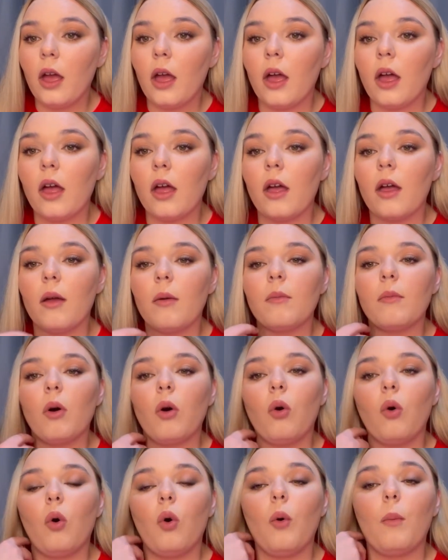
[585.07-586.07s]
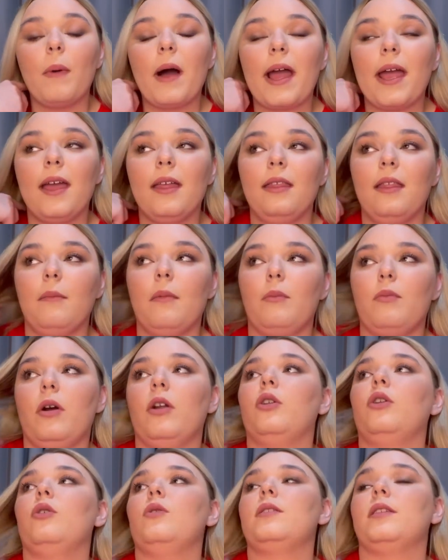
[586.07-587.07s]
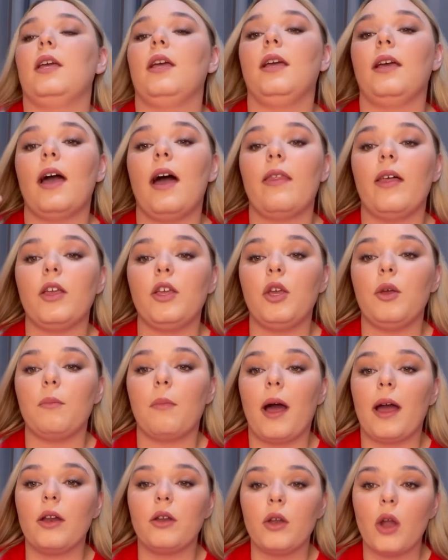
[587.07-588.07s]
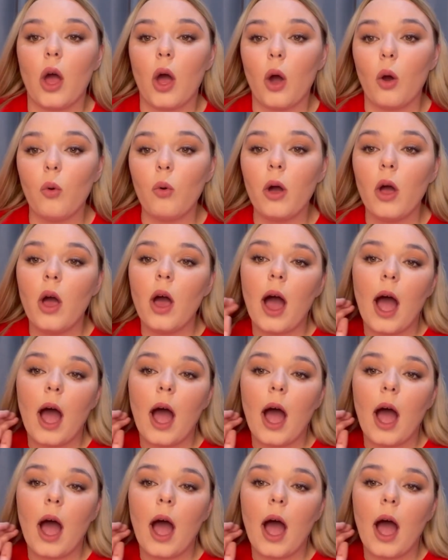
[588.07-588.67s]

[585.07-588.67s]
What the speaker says: or buying them a brand new skincare that you might know.